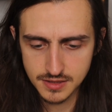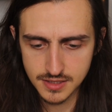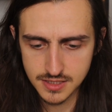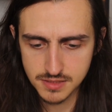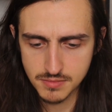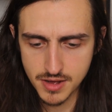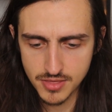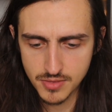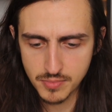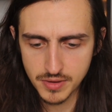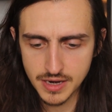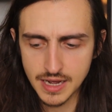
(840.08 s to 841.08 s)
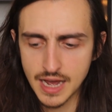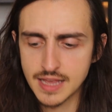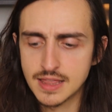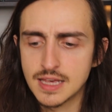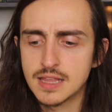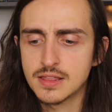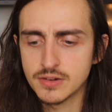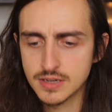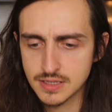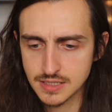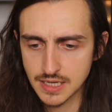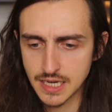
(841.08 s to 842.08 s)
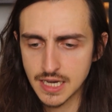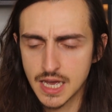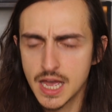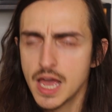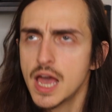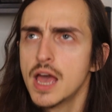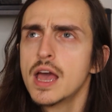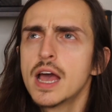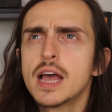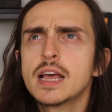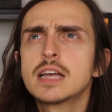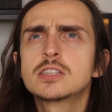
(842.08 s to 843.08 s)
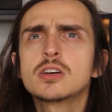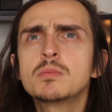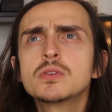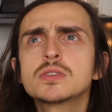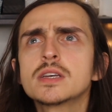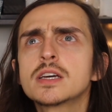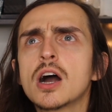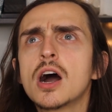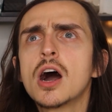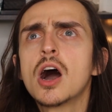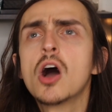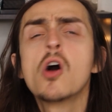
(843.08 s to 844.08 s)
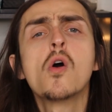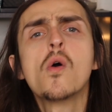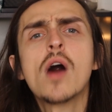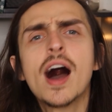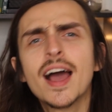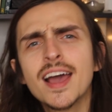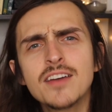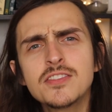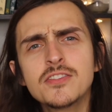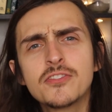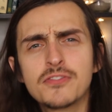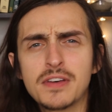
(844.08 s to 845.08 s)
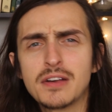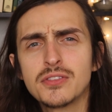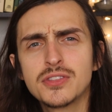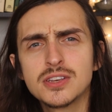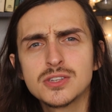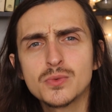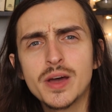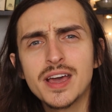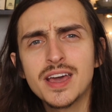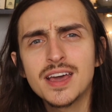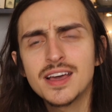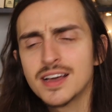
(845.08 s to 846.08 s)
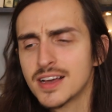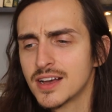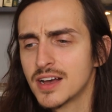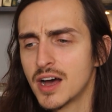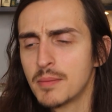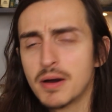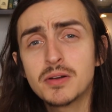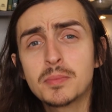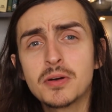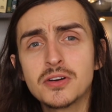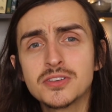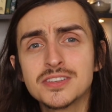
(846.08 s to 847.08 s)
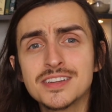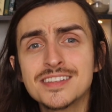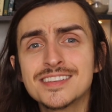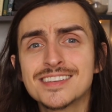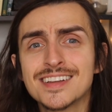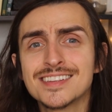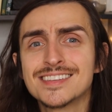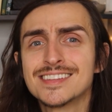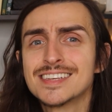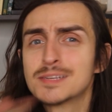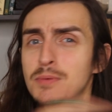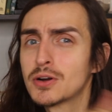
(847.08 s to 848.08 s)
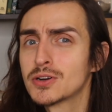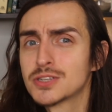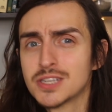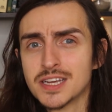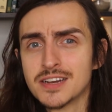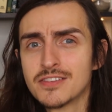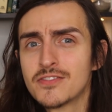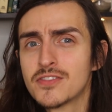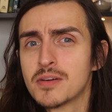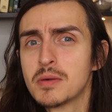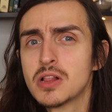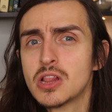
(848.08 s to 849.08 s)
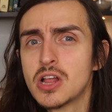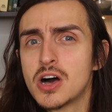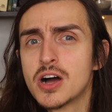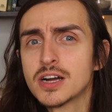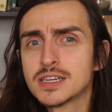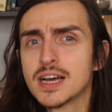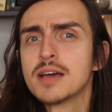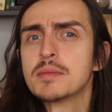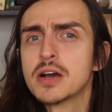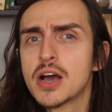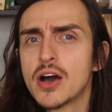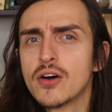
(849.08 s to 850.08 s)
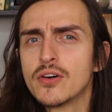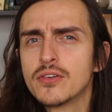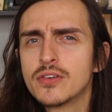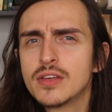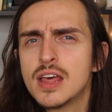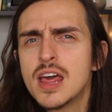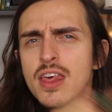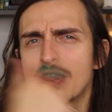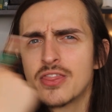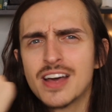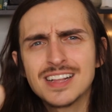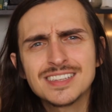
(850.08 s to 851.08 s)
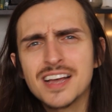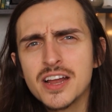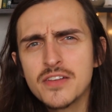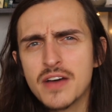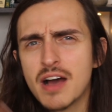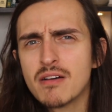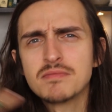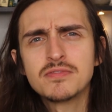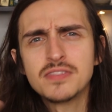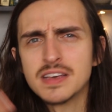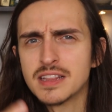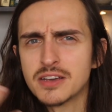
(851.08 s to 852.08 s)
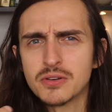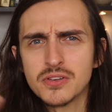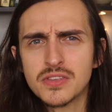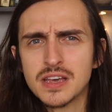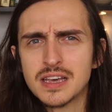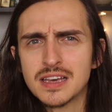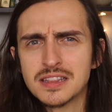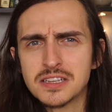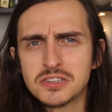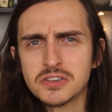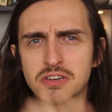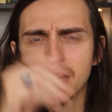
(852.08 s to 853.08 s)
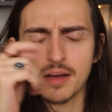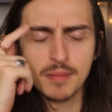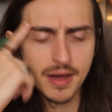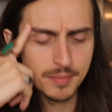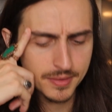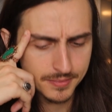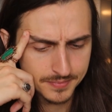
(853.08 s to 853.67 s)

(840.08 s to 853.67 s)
this month. But I, I think there is like, it's almost like oh, I haven't felt this way about a person since this person from a long time ago. That's kind of how I'm feeling or thinking this could come up.